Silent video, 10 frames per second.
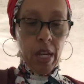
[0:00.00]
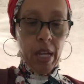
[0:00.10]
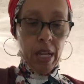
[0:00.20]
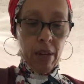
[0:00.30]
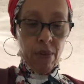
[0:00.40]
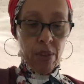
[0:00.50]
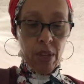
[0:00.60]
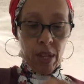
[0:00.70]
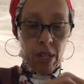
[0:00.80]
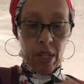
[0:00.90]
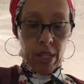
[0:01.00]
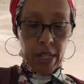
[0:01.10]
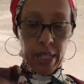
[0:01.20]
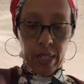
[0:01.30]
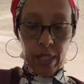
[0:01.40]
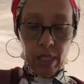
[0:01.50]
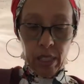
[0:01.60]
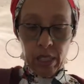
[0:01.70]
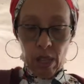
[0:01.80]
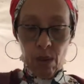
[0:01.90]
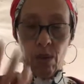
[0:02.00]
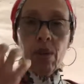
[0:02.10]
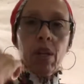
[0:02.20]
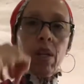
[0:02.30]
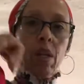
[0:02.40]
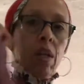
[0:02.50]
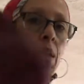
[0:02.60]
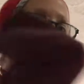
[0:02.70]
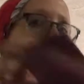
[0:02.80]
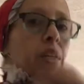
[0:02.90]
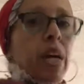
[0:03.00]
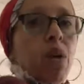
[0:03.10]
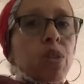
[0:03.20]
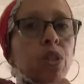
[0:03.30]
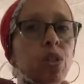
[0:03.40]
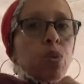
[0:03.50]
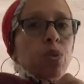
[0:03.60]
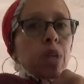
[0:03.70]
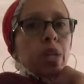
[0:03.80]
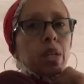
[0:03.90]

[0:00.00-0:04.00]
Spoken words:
and everything. So, how cute that